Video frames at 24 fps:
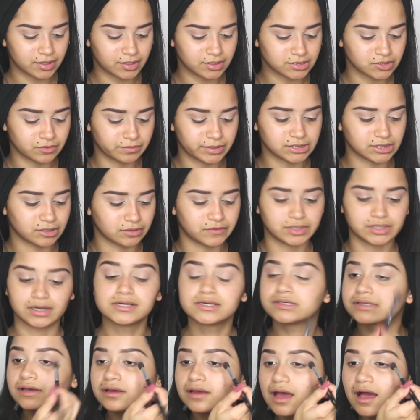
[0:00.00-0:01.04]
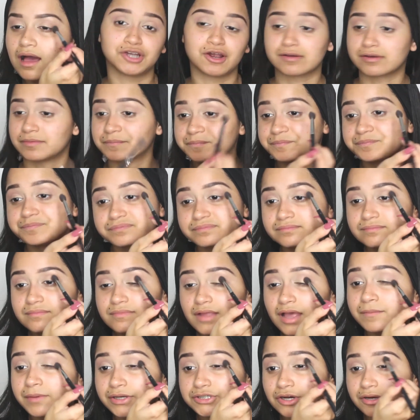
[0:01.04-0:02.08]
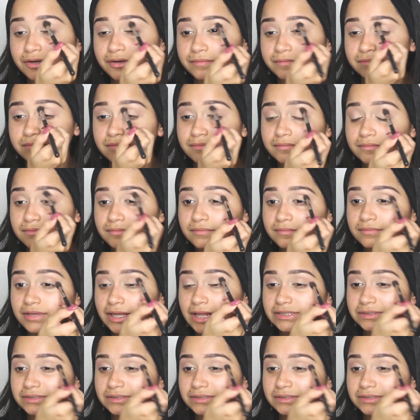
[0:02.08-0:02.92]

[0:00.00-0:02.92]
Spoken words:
I'd probably say a shark. They like to be alone.